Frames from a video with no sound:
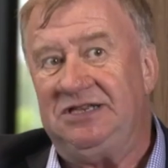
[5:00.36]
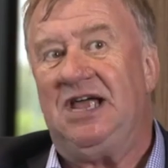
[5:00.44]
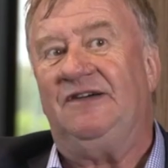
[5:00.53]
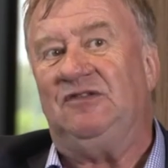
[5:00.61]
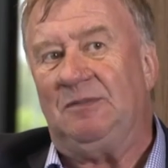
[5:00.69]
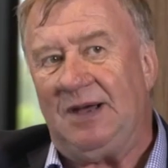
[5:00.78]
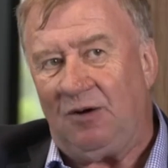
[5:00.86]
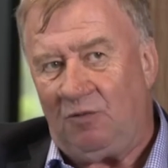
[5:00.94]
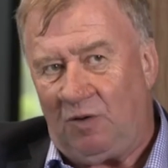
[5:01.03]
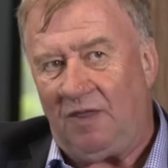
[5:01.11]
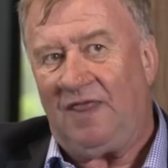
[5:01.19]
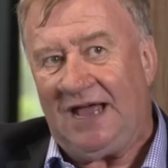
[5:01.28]
enough about
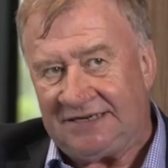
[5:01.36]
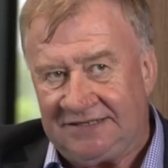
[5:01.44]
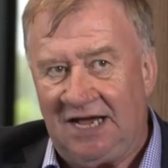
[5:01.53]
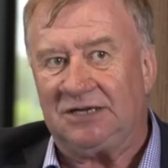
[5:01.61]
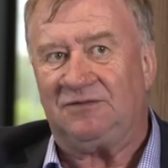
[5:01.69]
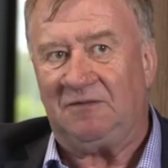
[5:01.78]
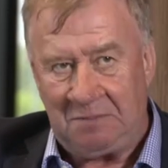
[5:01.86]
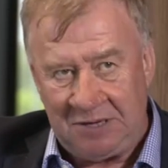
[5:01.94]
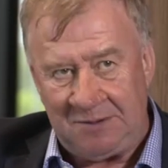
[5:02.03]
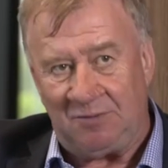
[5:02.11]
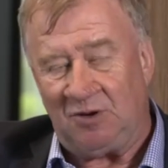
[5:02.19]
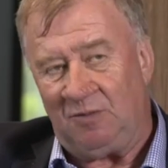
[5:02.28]
what that does for
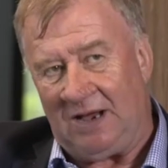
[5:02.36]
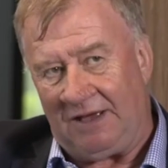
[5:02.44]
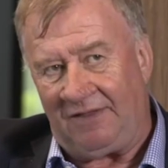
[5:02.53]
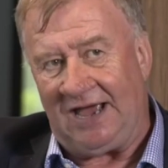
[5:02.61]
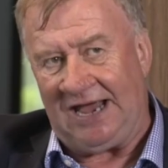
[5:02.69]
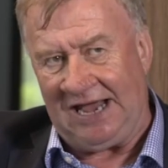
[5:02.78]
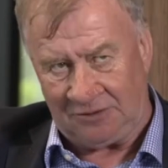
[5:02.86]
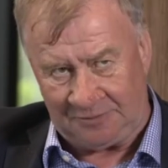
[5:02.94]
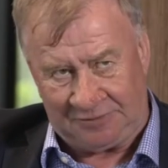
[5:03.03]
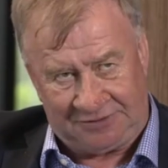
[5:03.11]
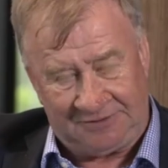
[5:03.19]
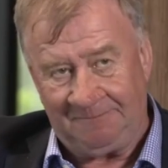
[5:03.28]
people and how that
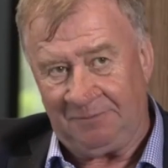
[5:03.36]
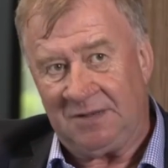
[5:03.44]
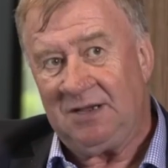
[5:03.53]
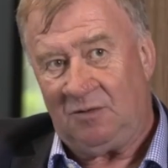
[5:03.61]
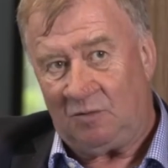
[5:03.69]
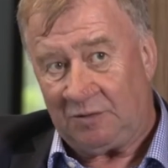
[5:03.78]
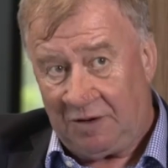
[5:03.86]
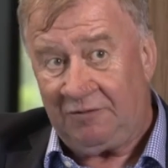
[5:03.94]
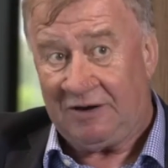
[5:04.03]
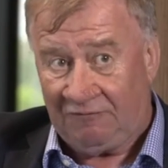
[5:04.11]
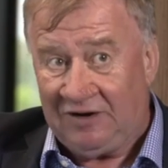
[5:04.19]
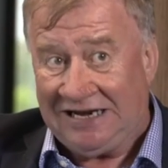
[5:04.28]
helps.
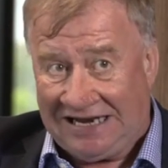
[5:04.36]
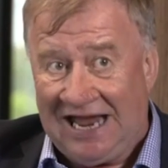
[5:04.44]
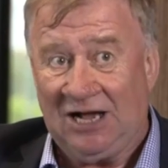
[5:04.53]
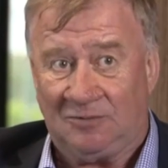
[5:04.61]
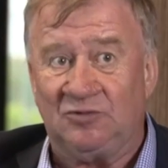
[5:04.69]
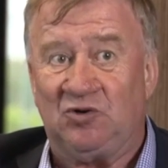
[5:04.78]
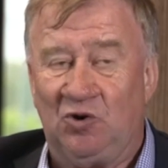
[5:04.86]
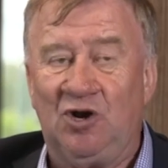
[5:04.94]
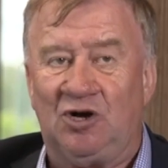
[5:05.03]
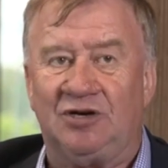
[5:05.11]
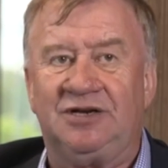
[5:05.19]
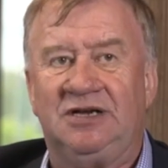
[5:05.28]
whether it really helps or
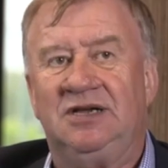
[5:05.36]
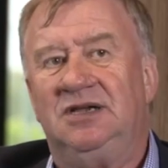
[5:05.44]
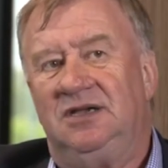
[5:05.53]
not.